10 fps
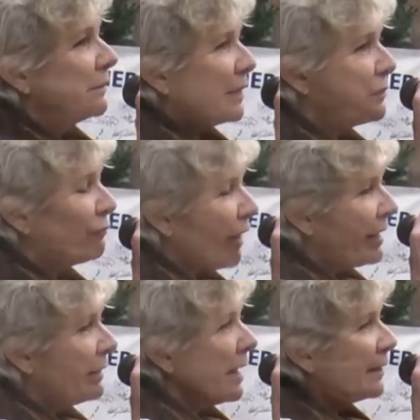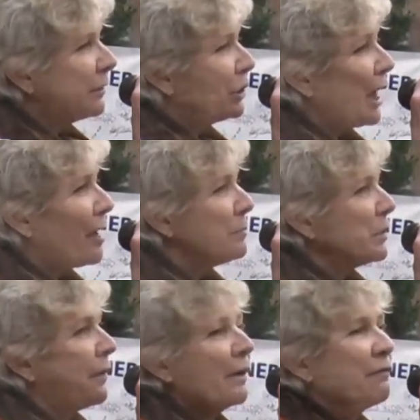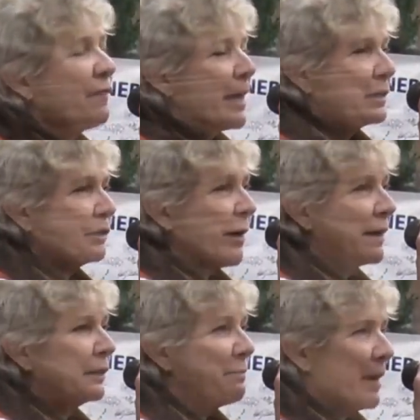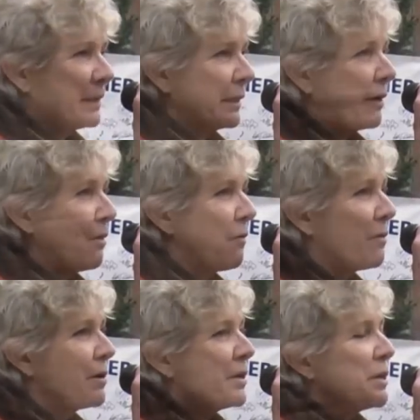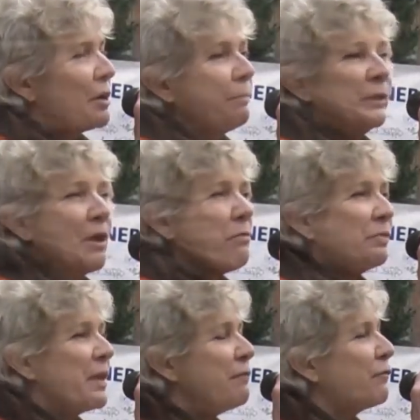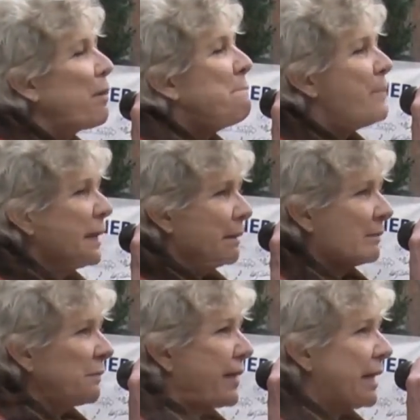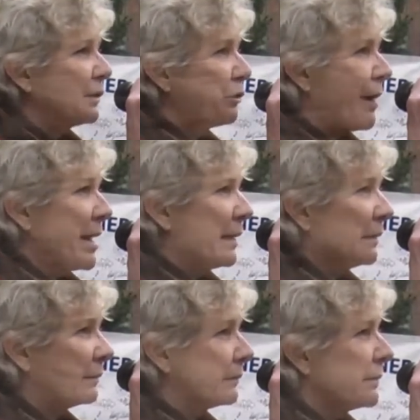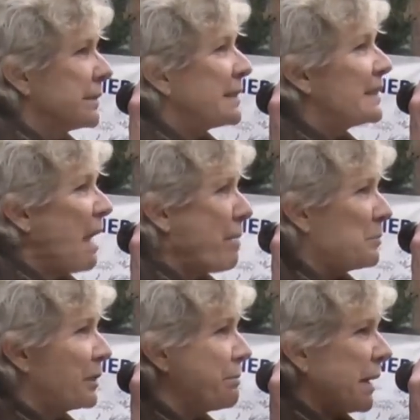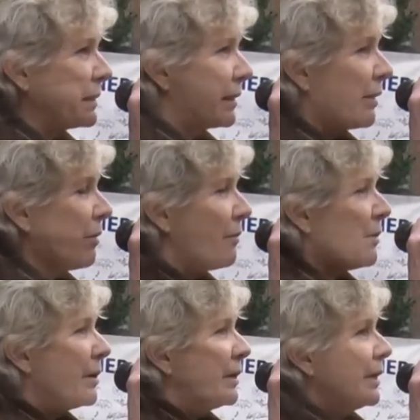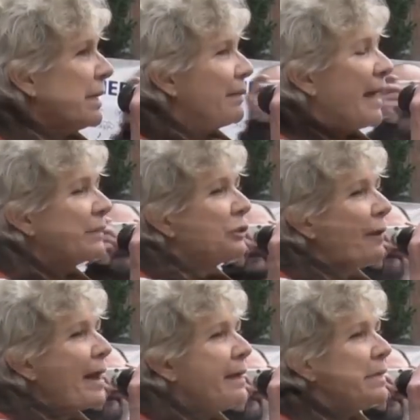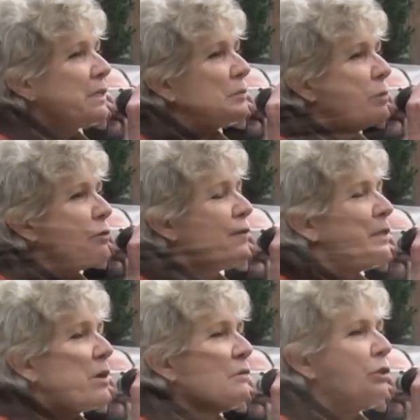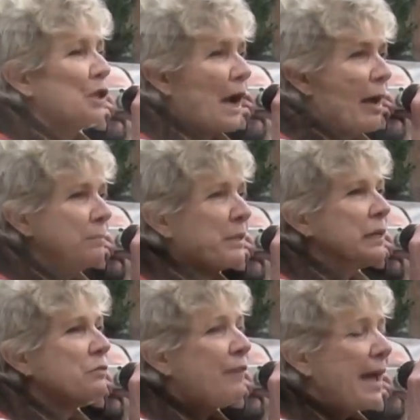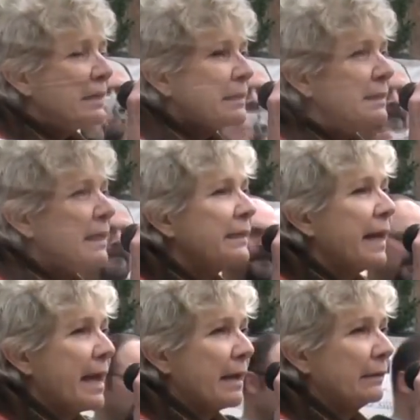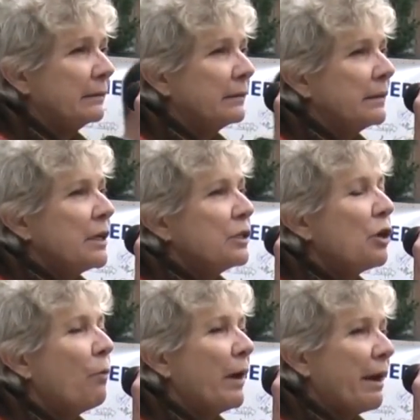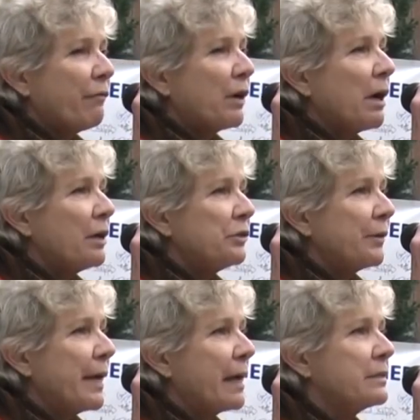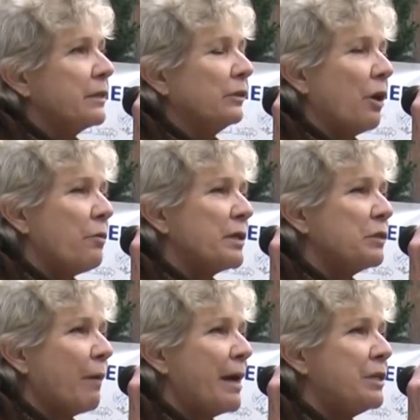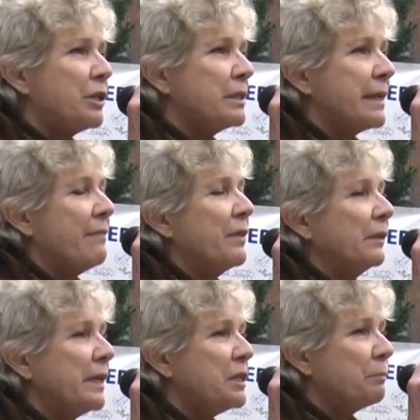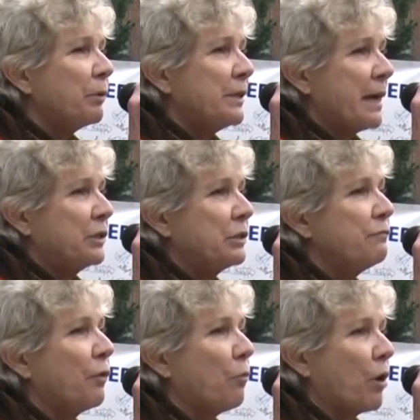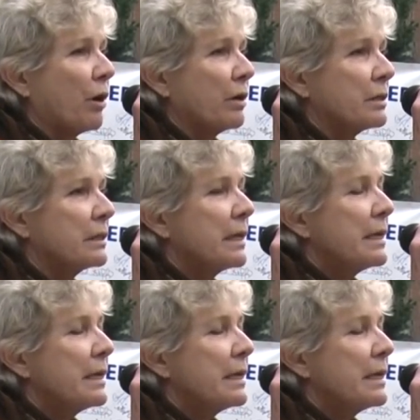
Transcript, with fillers: These Freightliner jobs are on a fast track to Mexico. But don't think for a minute that that train stops in Mexico. That's right. That train is moving those jobs as fast as it can to whatever country has the lowest wages and the least protection for workers.